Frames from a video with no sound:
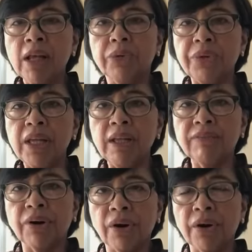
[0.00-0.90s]

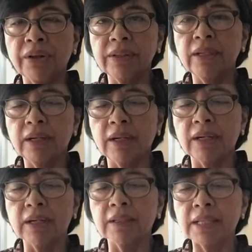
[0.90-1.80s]
we've heard
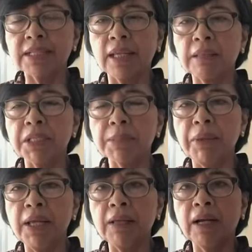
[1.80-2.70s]
uh, the statements
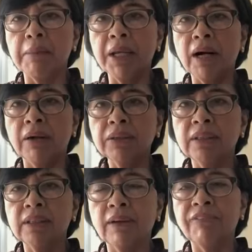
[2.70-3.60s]
being coming out
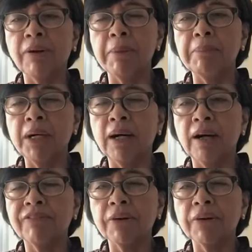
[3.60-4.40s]
from uh,